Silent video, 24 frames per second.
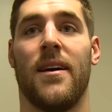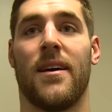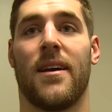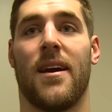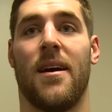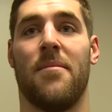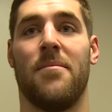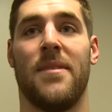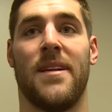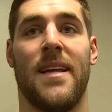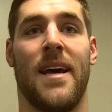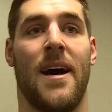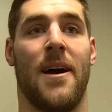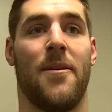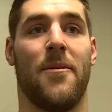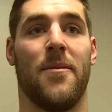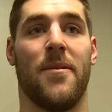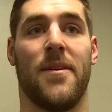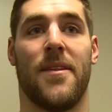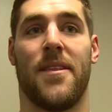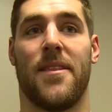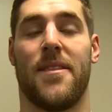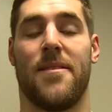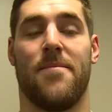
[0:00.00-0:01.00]
coming down
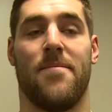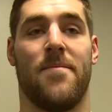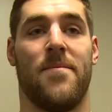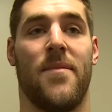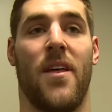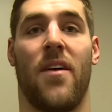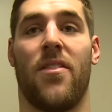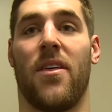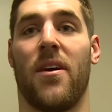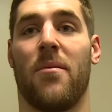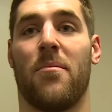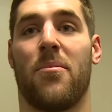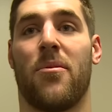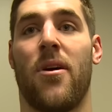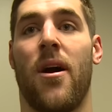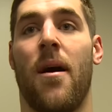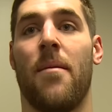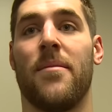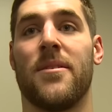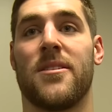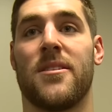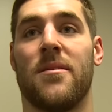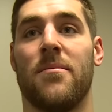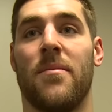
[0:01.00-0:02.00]
with nothing
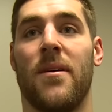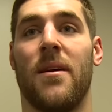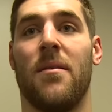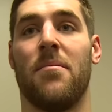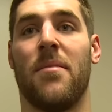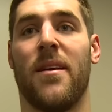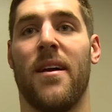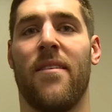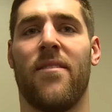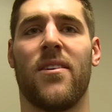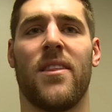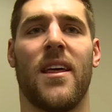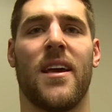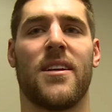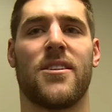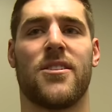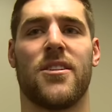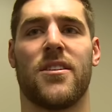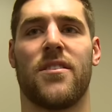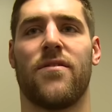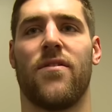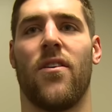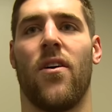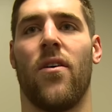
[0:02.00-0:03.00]
promised to me, but everything's
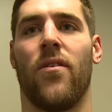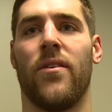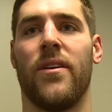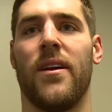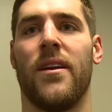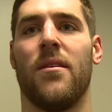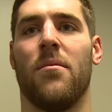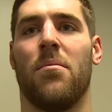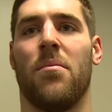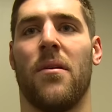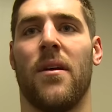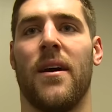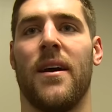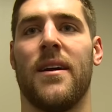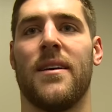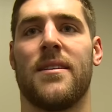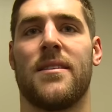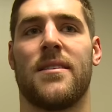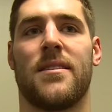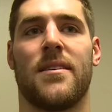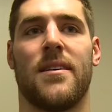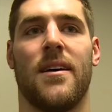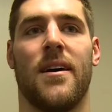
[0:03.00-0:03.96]
just fallen into place.